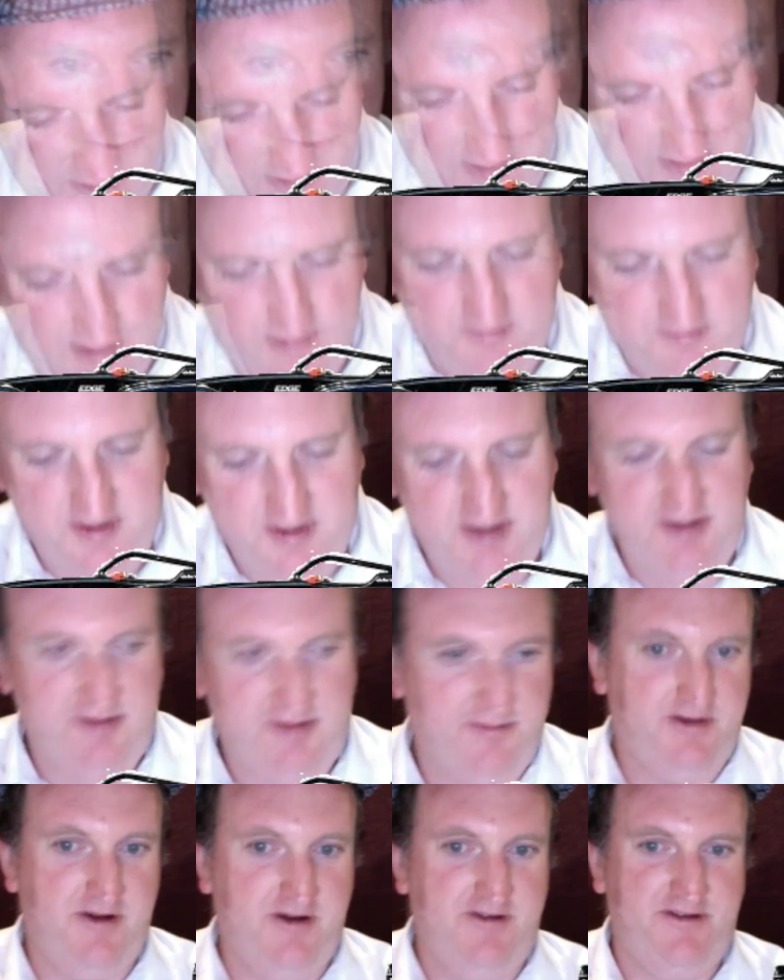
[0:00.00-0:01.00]

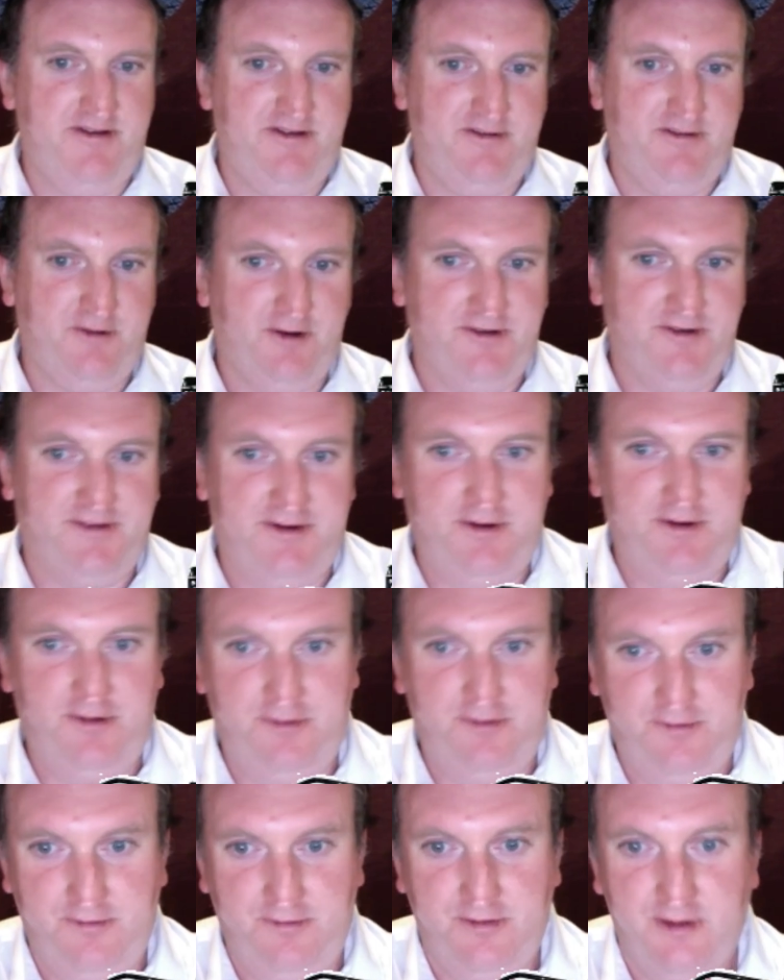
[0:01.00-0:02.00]
Because he's got
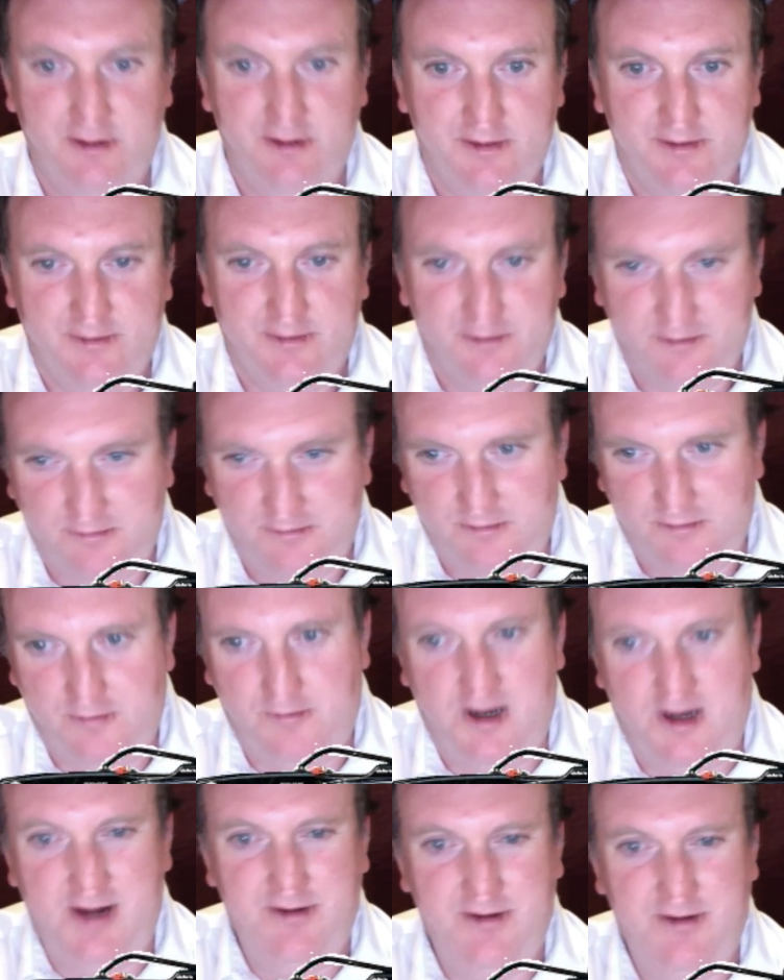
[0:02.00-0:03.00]

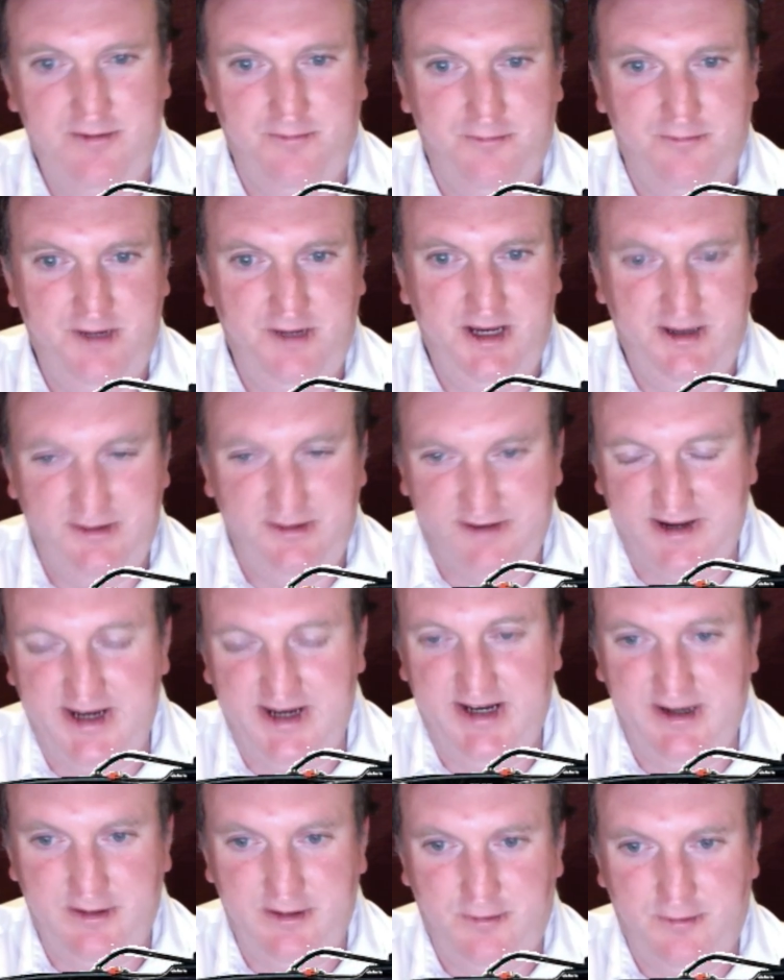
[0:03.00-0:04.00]
one win
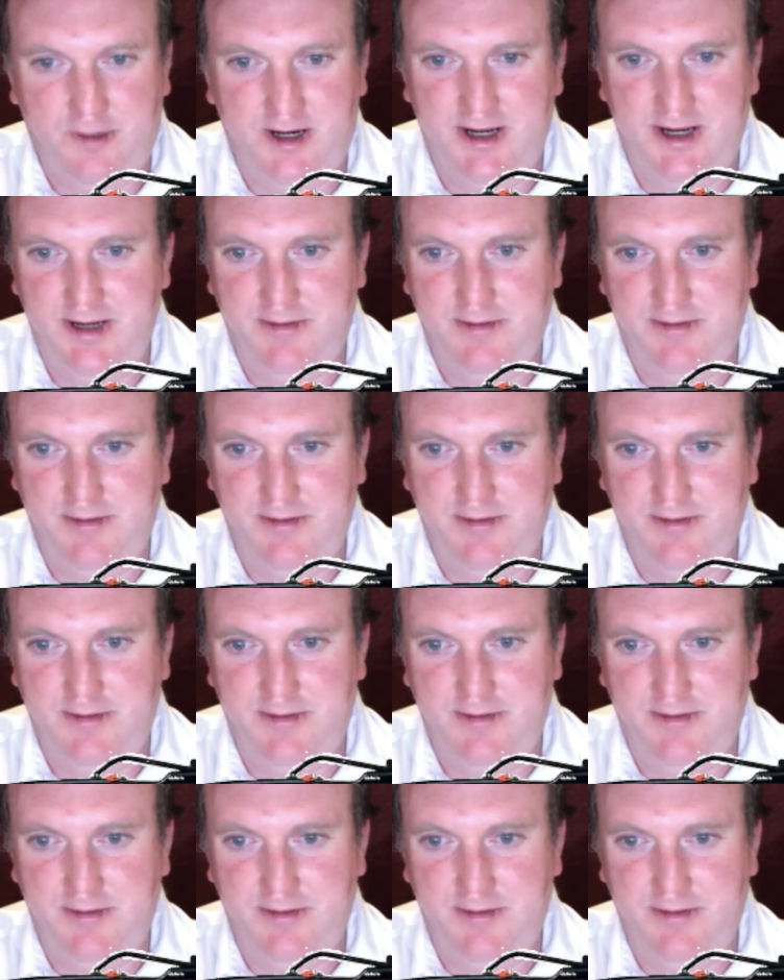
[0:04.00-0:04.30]
taken away,